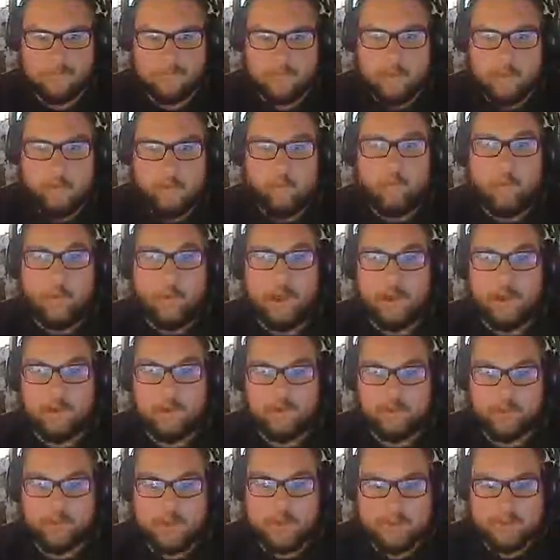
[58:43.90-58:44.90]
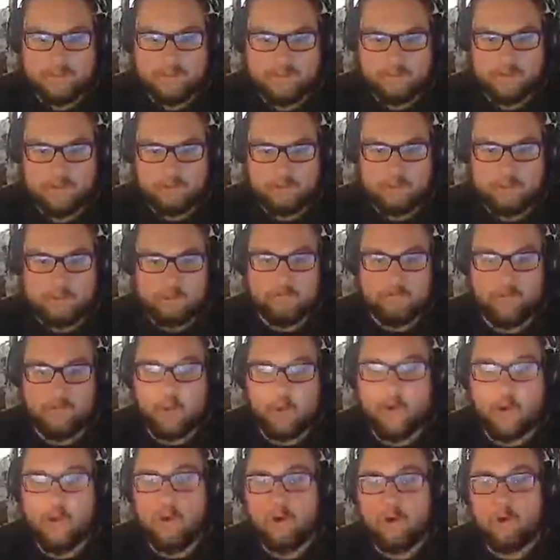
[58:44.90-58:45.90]
Wild West could be...
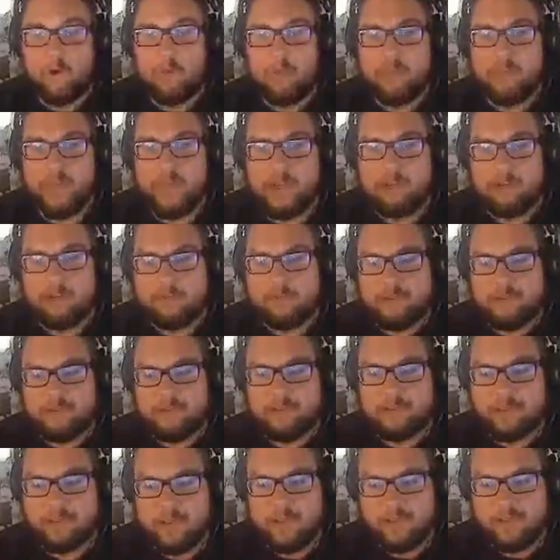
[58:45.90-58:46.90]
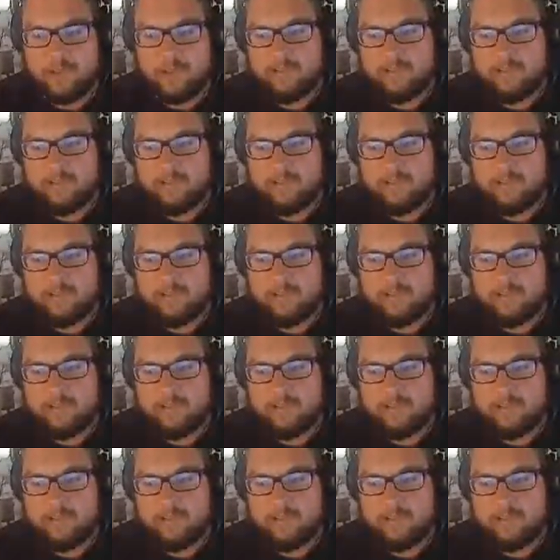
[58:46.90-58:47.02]
Oh, that would be sweet.